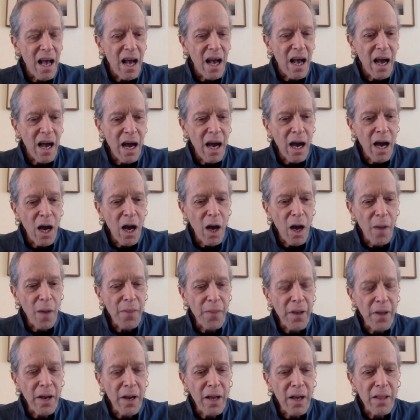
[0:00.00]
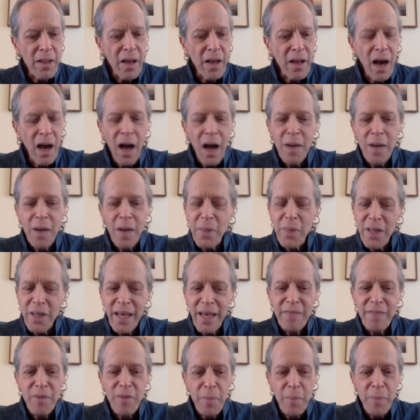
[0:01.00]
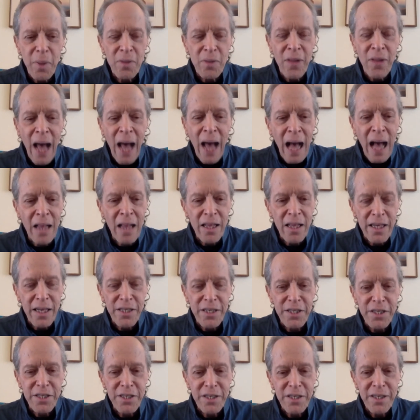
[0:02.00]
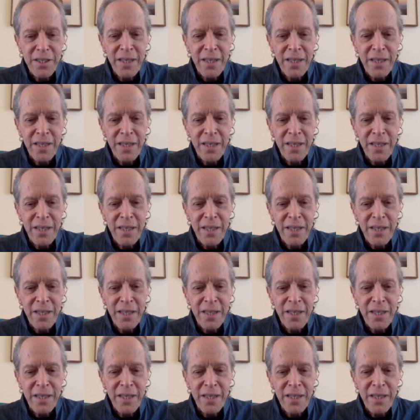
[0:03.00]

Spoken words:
the unbelievable knowledge